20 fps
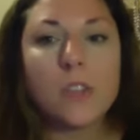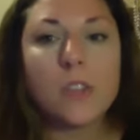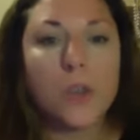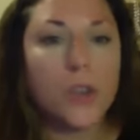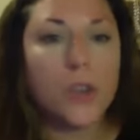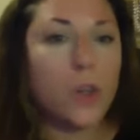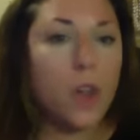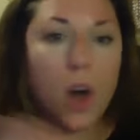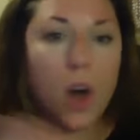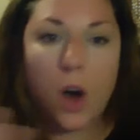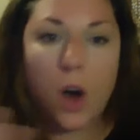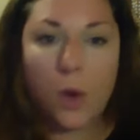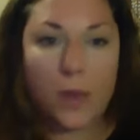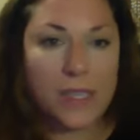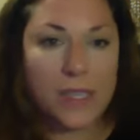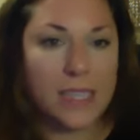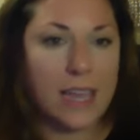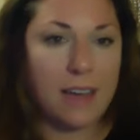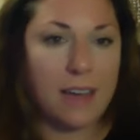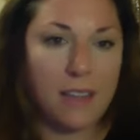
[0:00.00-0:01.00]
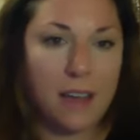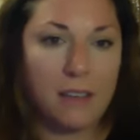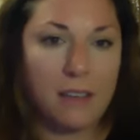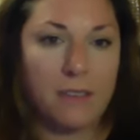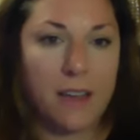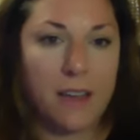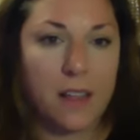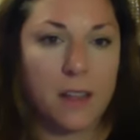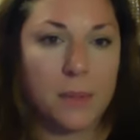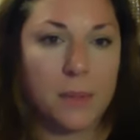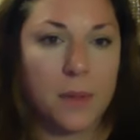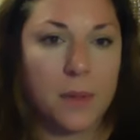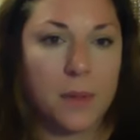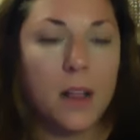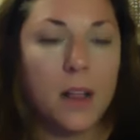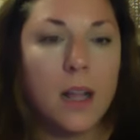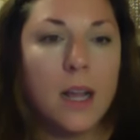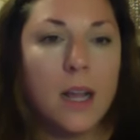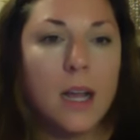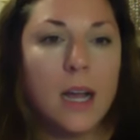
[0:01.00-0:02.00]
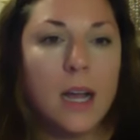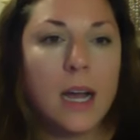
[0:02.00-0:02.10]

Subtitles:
So you'll always have that available.